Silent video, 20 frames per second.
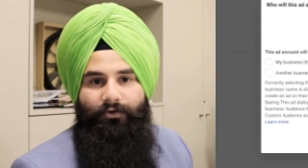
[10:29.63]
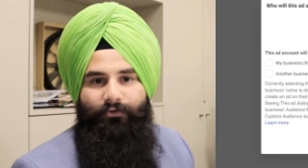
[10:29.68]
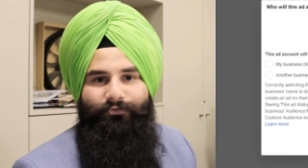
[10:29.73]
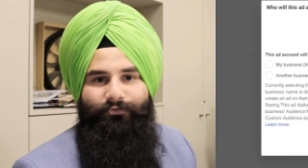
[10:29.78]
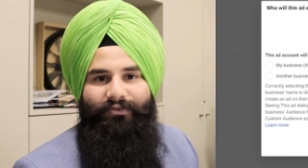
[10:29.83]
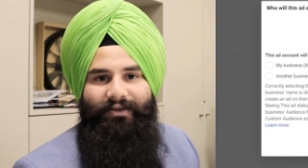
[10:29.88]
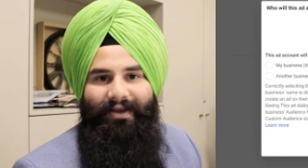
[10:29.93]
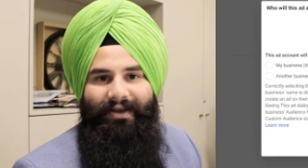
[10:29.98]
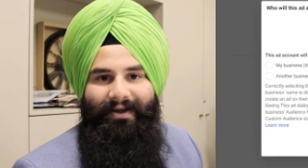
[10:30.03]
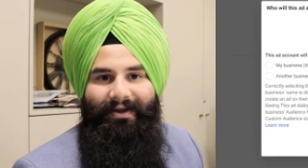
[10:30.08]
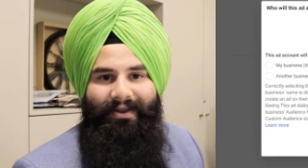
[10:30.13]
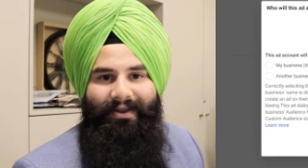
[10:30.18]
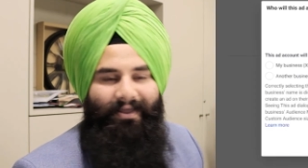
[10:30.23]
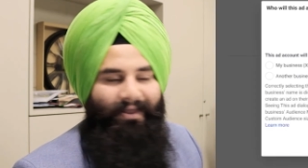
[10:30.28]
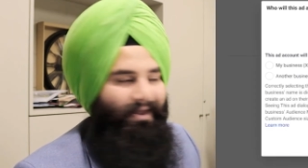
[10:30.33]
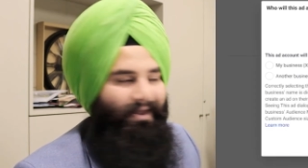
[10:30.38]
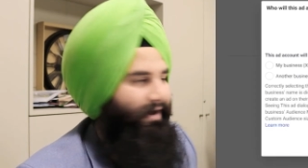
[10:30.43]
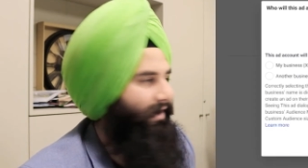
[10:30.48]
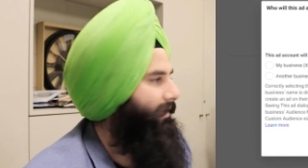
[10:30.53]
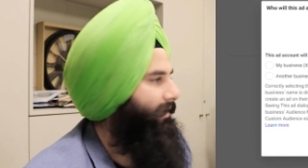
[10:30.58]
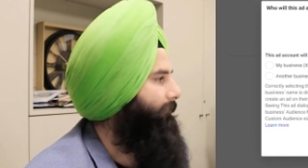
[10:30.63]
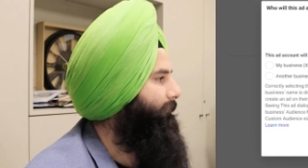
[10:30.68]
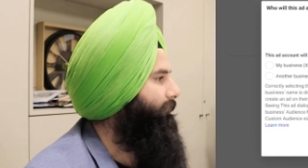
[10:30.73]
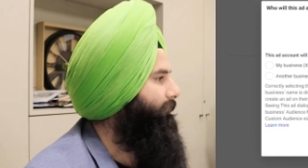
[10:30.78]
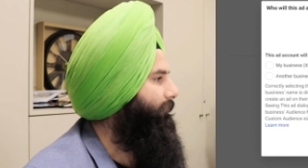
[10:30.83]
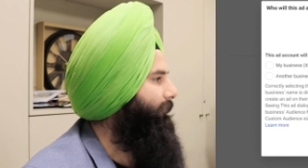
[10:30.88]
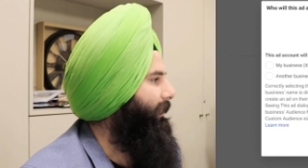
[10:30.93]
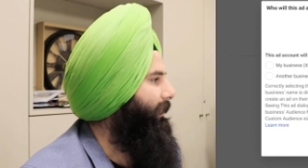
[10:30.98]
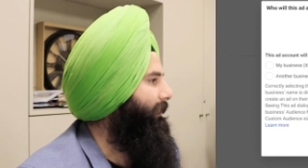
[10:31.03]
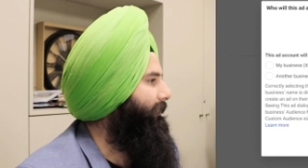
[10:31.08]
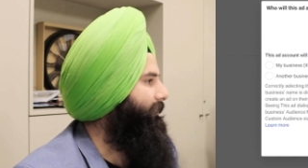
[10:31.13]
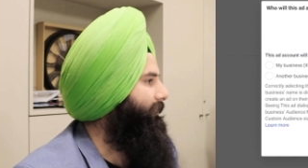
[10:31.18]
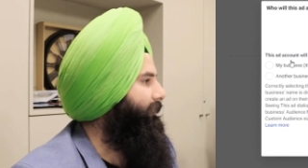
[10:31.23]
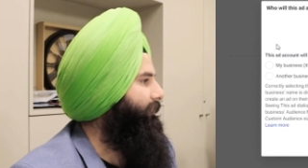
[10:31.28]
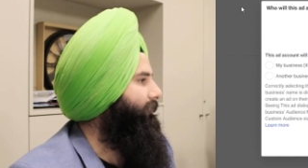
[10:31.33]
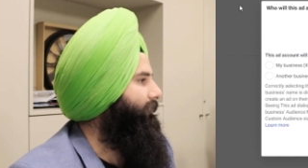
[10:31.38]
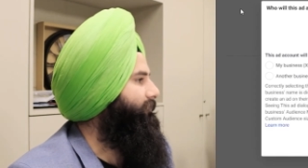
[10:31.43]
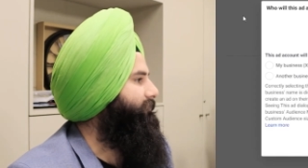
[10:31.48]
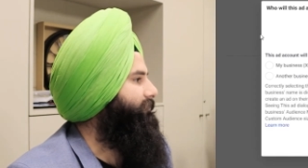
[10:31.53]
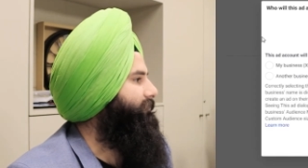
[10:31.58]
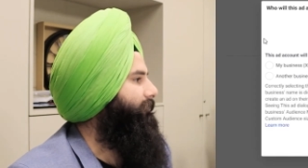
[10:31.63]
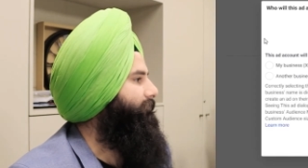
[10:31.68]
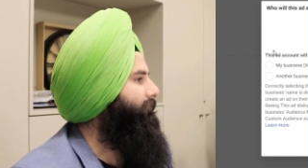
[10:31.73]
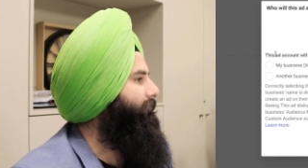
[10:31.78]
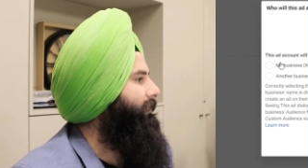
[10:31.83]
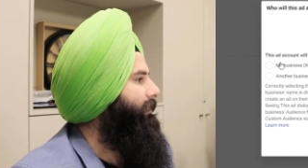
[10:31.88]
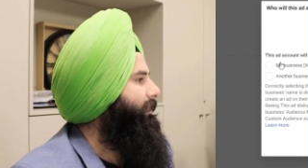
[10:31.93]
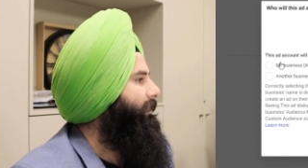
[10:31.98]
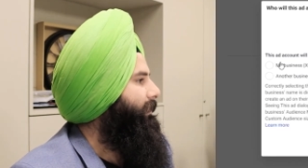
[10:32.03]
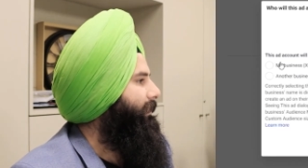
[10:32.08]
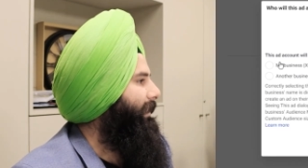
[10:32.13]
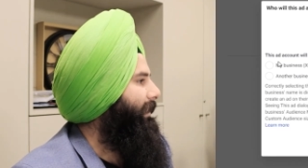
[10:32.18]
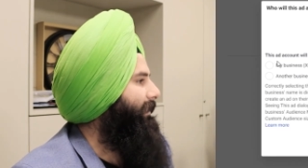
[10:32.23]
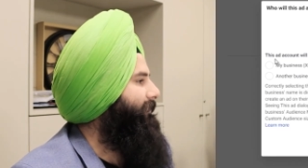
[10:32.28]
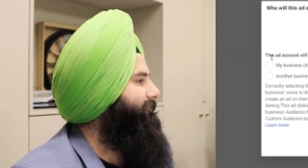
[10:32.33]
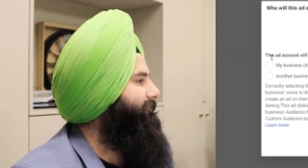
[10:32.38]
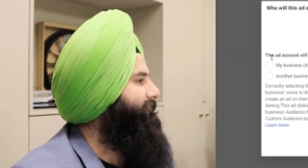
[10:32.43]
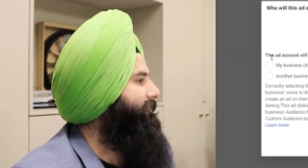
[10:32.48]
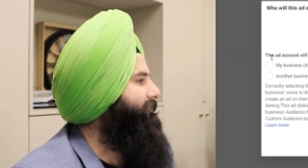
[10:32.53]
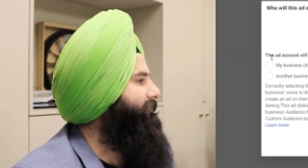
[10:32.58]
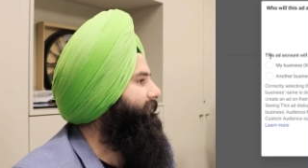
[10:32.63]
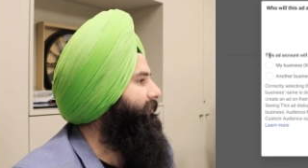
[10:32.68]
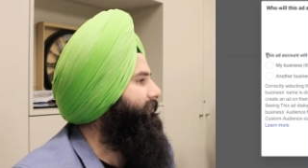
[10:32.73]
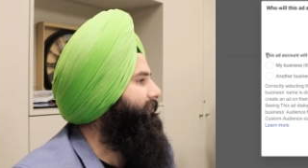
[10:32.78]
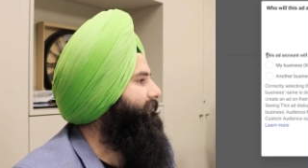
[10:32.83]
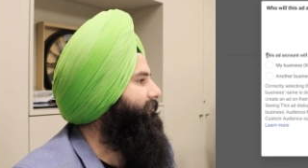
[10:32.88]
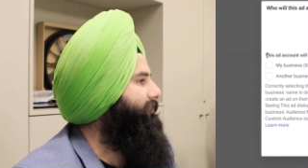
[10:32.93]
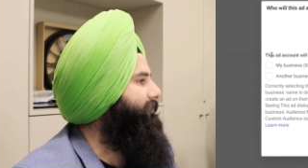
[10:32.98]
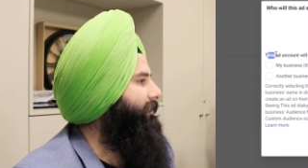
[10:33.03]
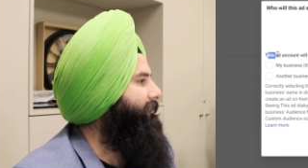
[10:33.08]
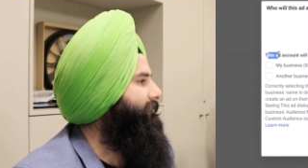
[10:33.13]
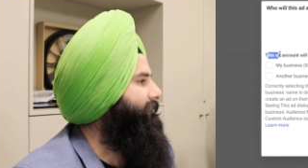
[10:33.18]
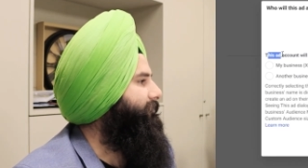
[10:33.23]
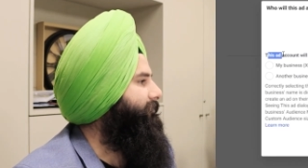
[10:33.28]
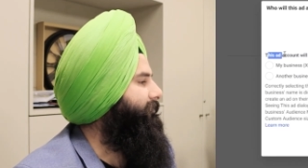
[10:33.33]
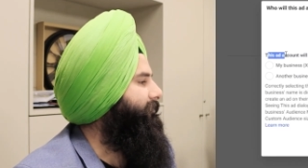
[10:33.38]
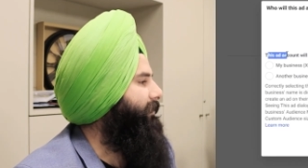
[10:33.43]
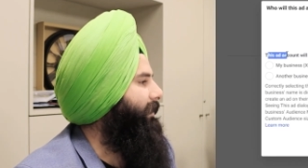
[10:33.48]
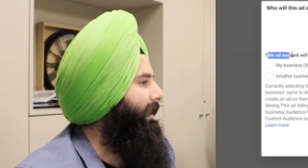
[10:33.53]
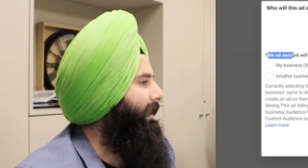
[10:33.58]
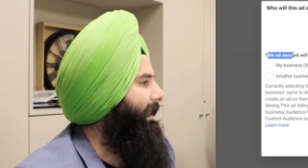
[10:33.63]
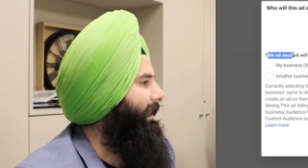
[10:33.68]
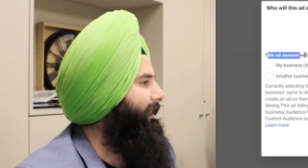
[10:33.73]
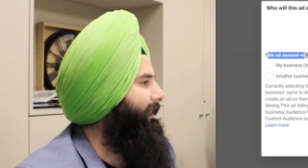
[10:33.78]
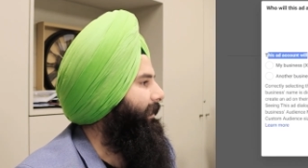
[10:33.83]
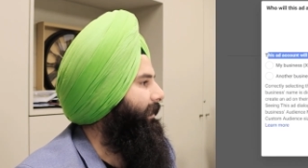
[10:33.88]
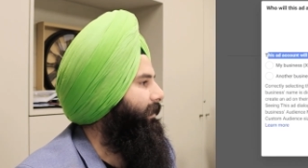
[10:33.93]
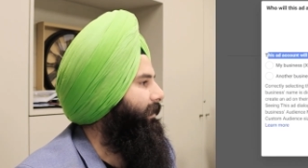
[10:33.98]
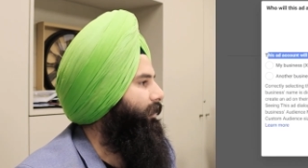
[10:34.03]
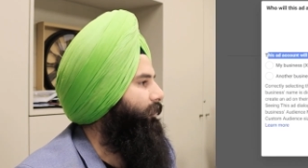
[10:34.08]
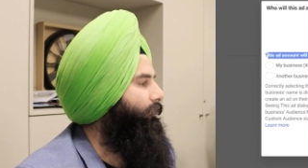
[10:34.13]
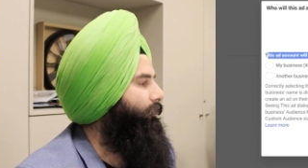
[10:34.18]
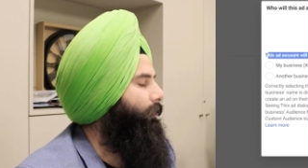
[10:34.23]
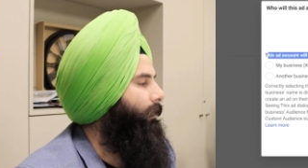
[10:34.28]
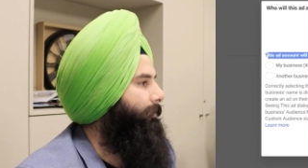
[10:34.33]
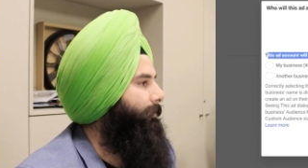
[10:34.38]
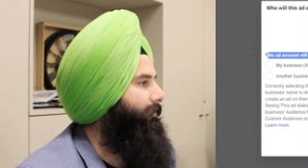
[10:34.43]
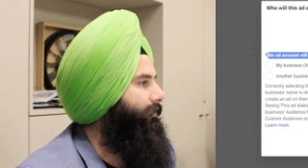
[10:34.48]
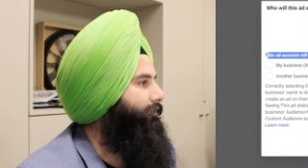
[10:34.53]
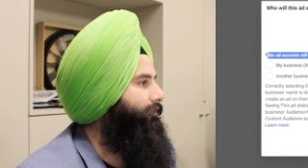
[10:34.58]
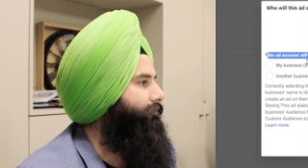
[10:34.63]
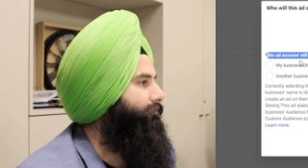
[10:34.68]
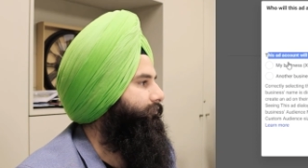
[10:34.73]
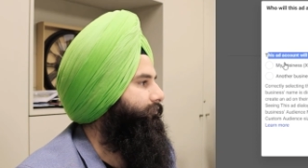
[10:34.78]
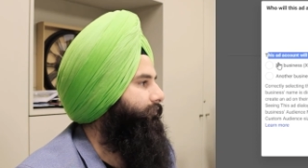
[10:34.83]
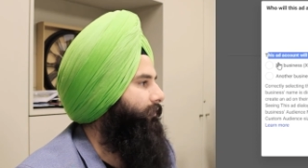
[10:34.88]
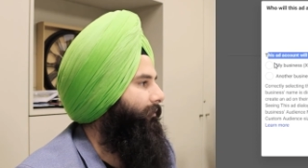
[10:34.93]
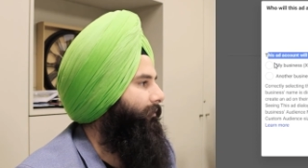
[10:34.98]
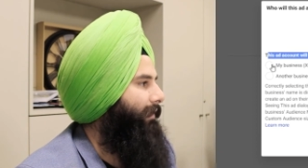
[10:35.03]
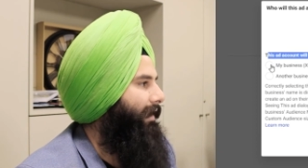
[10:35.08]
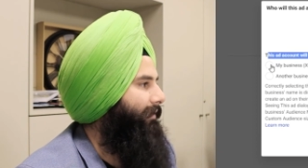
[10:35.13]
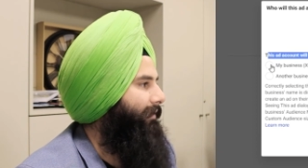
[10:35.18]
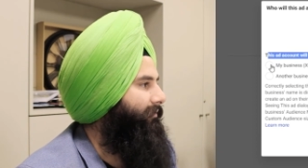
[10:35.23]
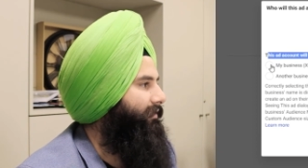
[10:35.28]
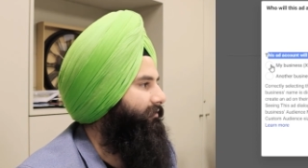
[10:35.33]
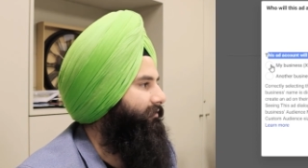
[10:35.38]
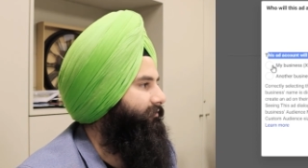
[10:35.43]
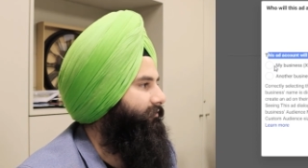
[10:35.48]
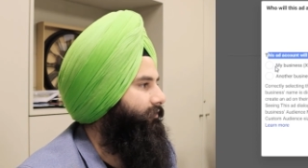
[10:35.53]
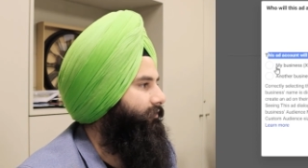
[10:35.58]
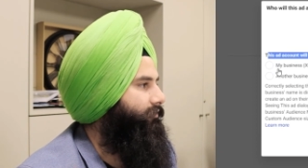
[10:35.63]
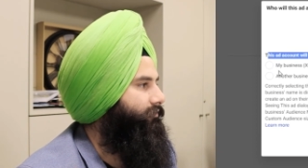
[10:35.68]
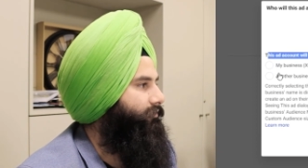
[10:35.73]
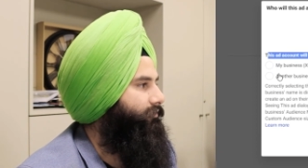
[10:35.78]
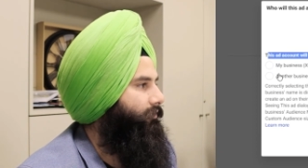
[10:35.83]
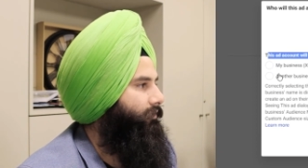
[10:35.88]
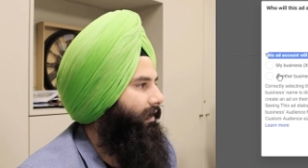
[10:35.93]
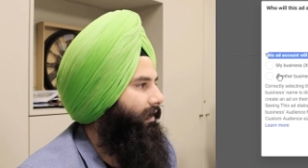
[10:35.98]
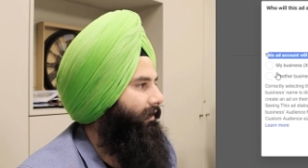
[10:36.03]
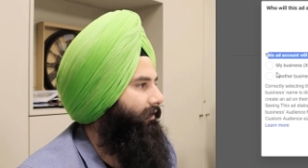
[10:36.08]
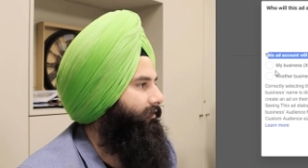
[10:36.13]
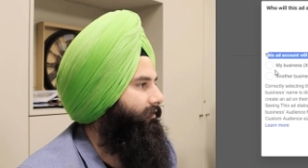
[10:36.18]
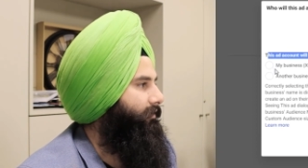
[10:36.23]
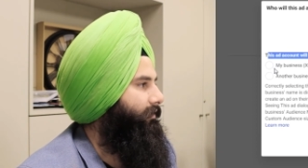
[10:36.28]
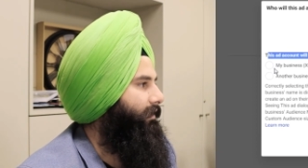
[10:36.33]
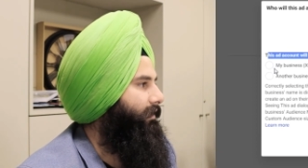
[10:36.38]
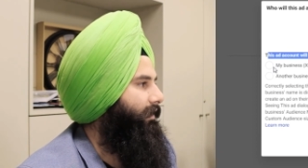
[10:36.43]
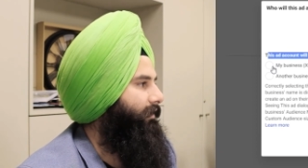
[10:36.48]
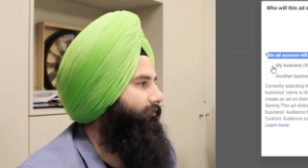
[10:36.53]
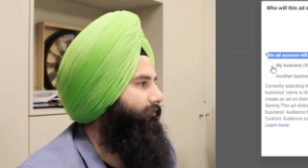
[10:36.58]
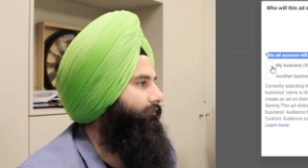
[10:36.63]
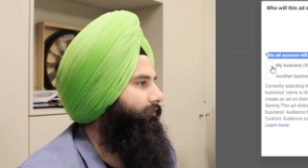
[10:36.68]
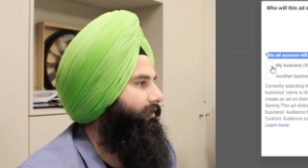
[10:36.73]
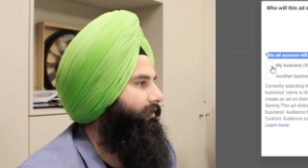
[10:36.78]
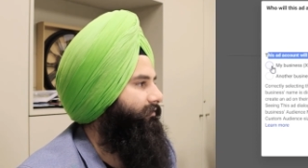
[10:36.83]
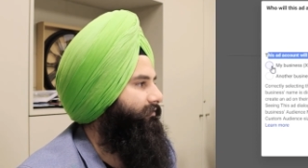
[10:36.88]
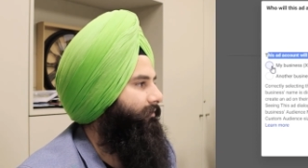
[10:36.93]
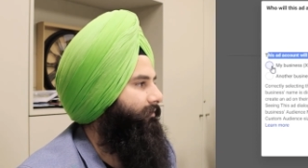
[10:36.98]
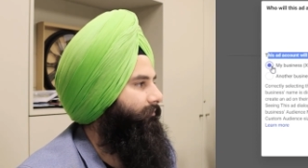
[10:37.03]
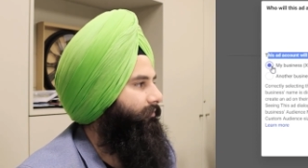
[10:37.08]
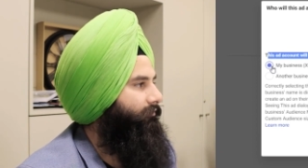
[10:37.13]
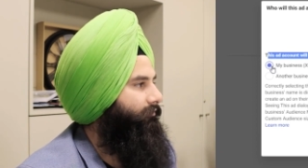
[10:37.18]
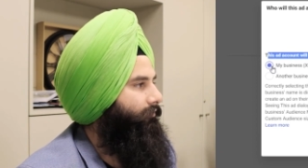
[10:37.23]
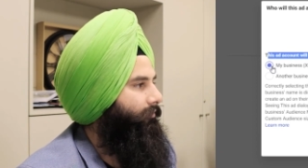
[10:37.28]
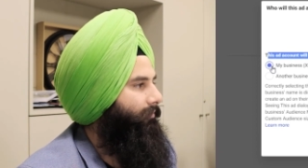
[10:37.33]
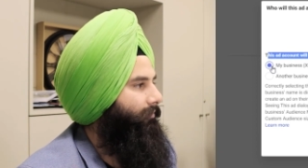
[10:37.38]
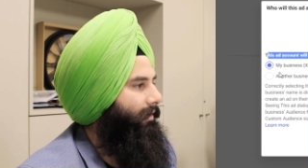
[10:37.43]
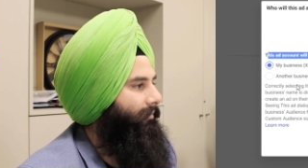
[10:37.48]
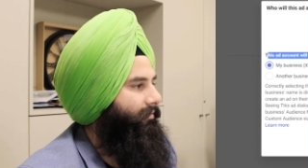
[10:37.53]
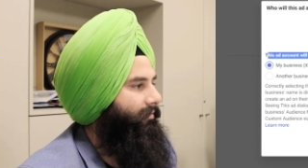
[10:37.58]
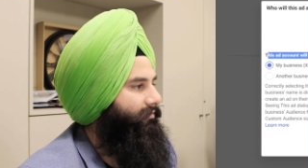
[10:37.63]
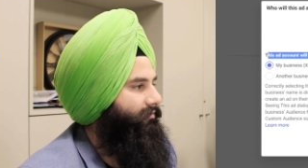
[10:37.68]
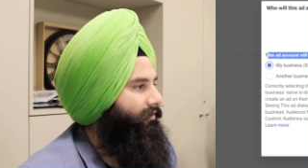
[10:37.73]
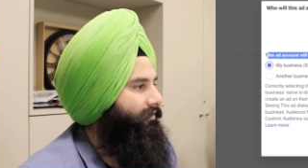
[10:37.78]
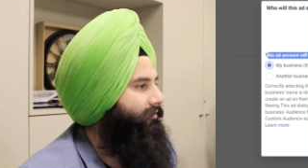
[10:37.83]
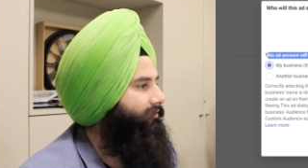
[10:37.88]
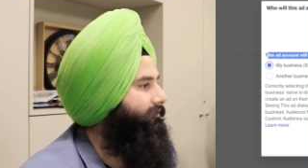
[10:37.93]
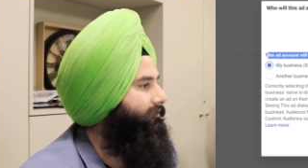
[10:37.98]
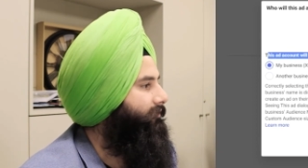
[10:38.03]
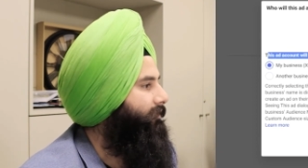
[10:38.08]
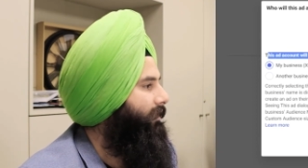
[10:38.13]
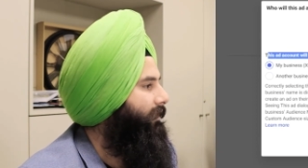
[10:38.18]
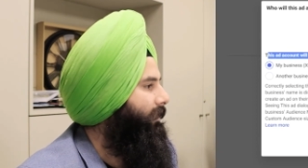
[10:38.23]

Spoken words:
in New Zealand and I'm providing that all stuff. Guys, this ad account will be used for my business or another client. For example, for my business,